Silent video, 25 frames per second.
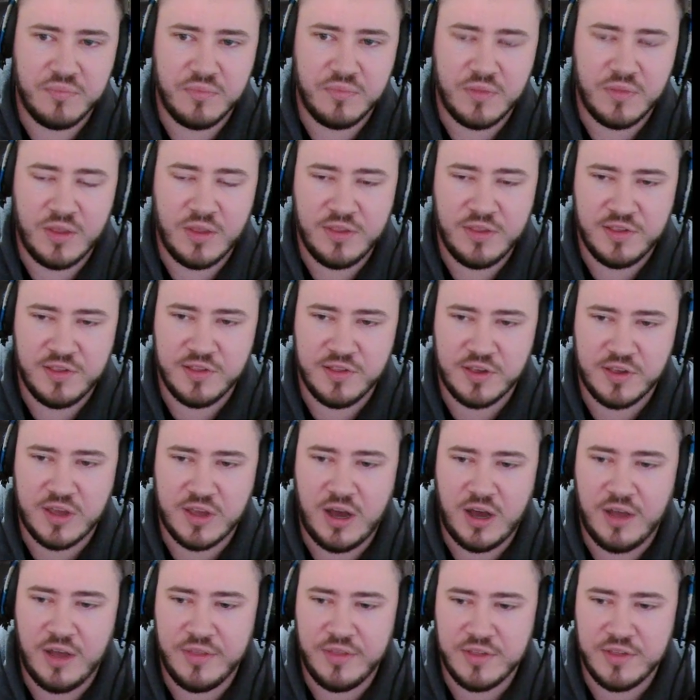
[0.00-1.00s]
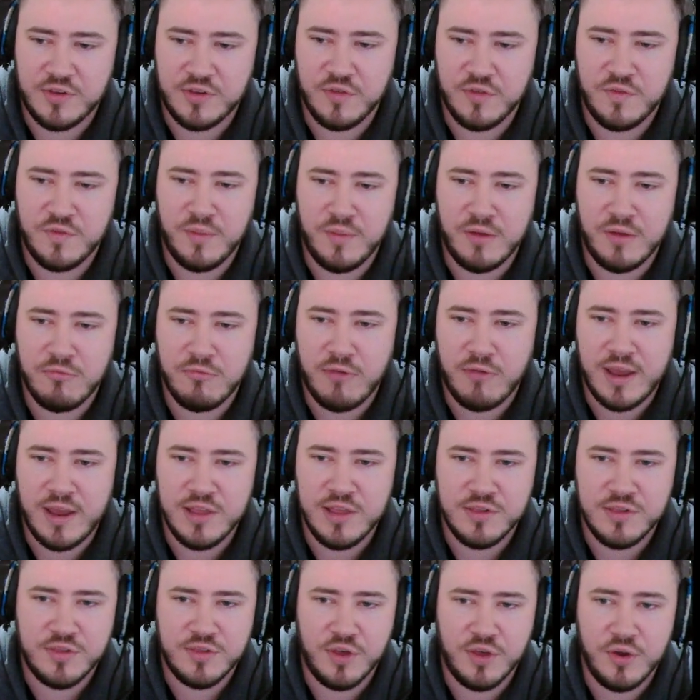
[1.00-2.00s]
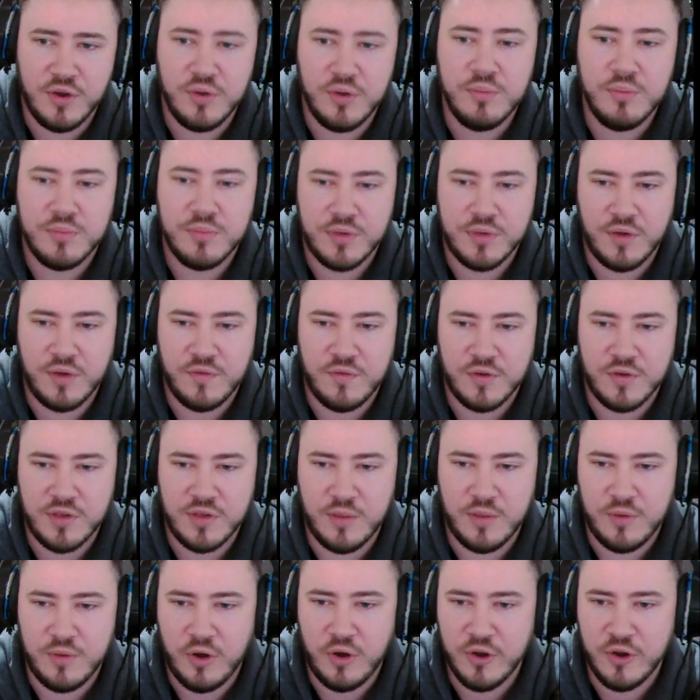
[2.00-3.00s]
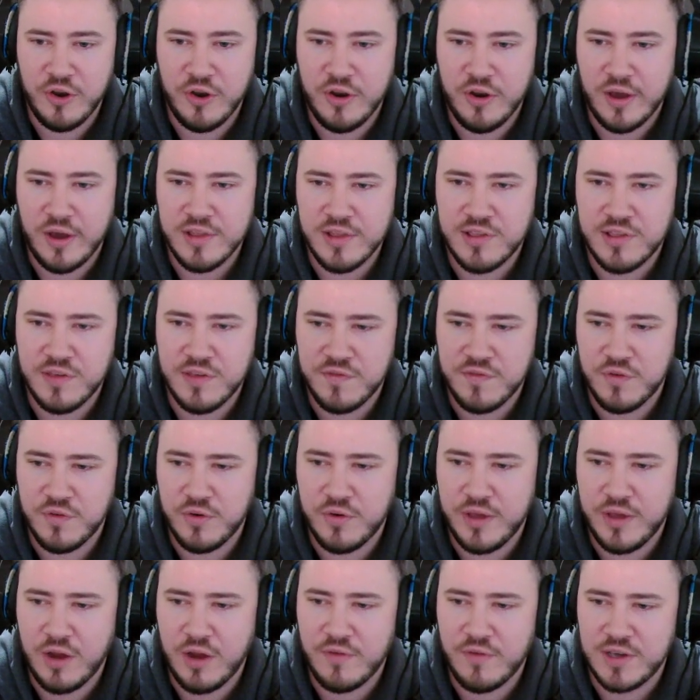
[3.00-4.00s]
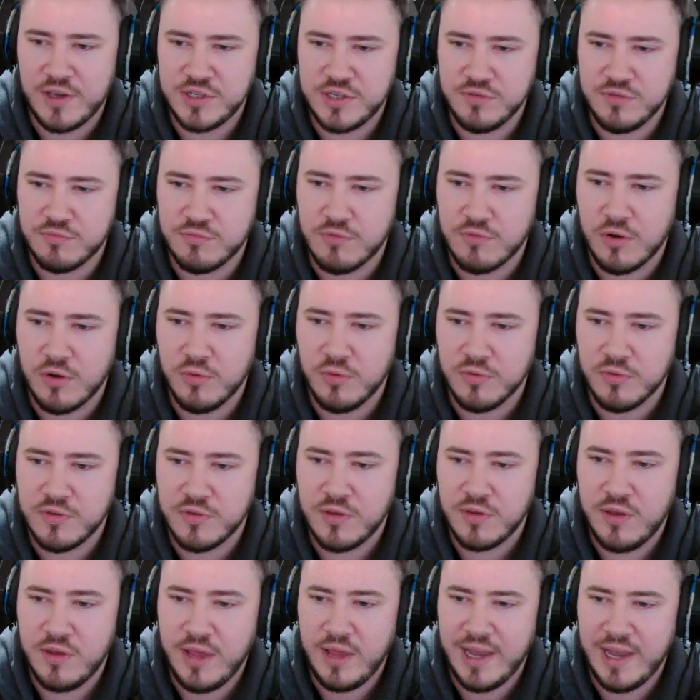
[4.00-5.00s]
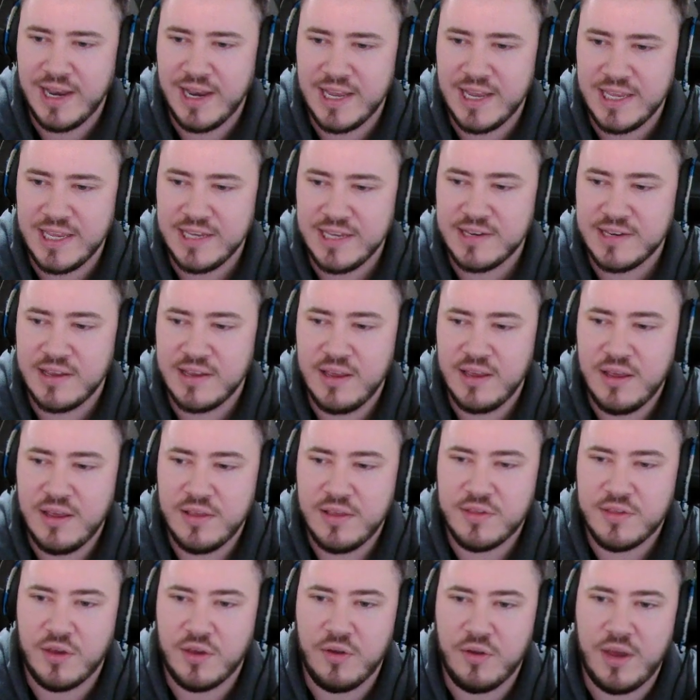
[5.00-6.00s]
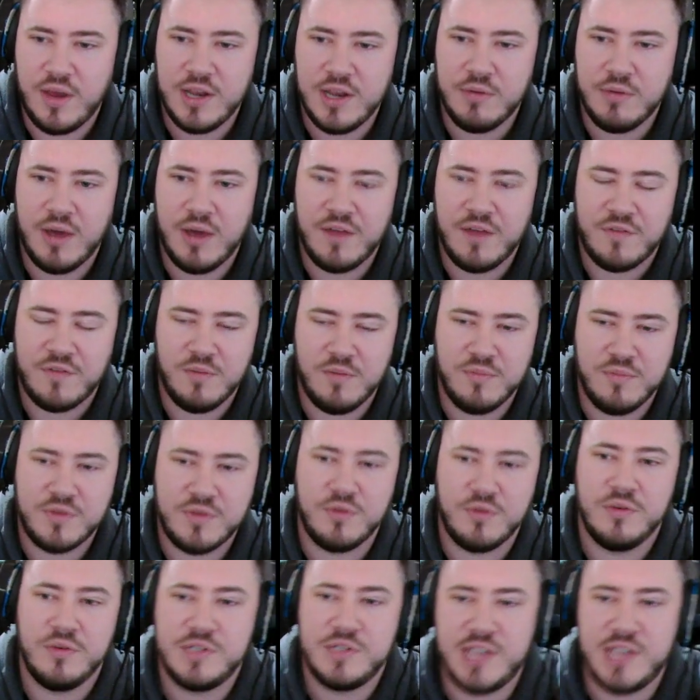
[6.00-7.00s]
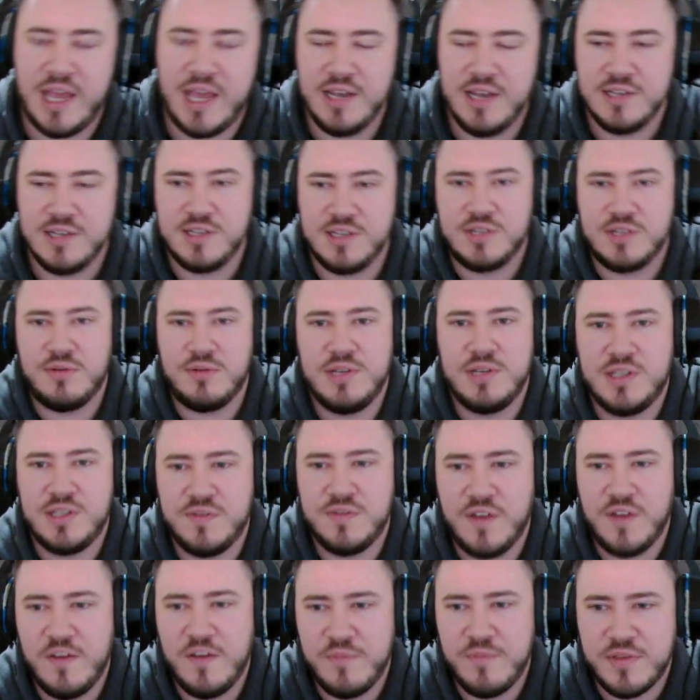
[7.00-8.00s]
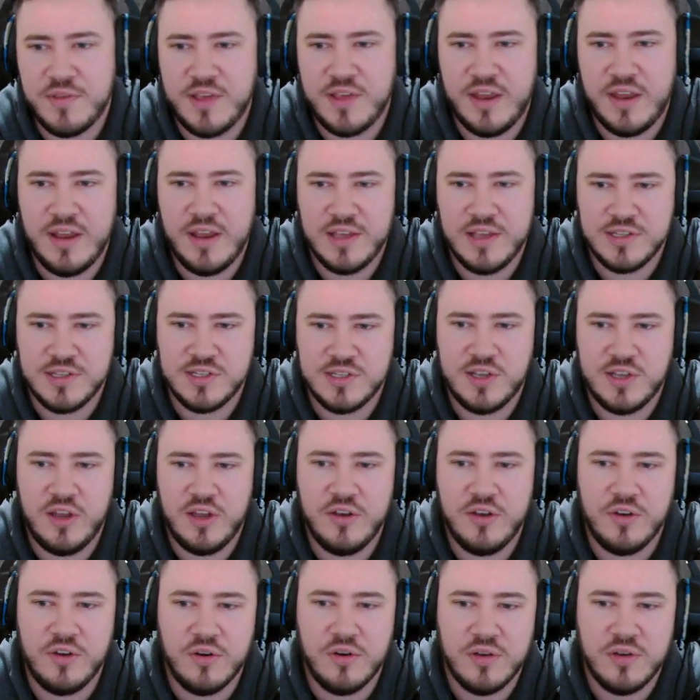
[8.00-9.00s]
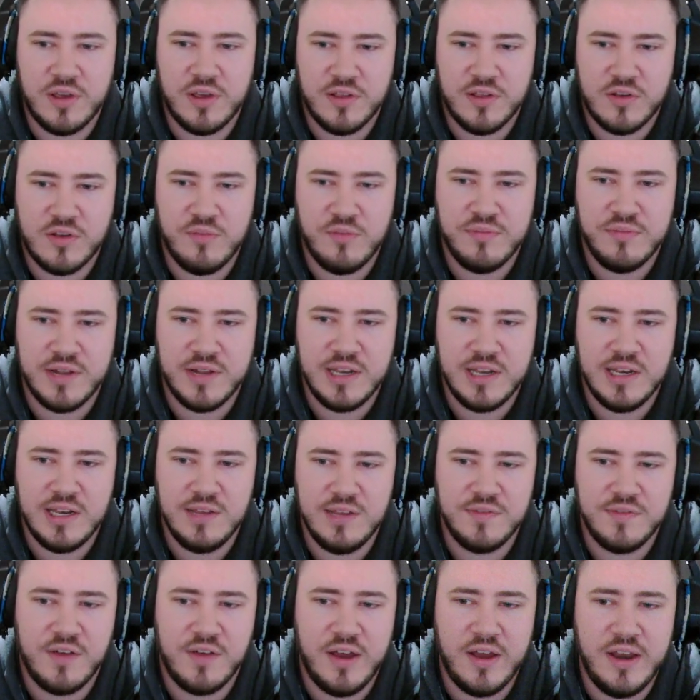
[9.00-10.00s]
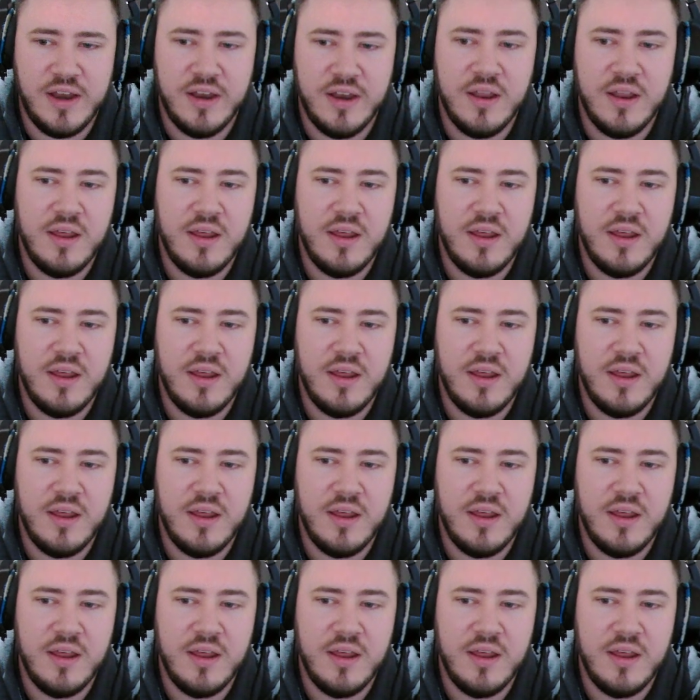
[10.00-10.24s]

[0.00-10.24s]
this is a card that's good for my range though. So for example, on a 94 here, I've actually rolled a lead. So anywhere from sort of 10 to 25% as a turn donk is completely fine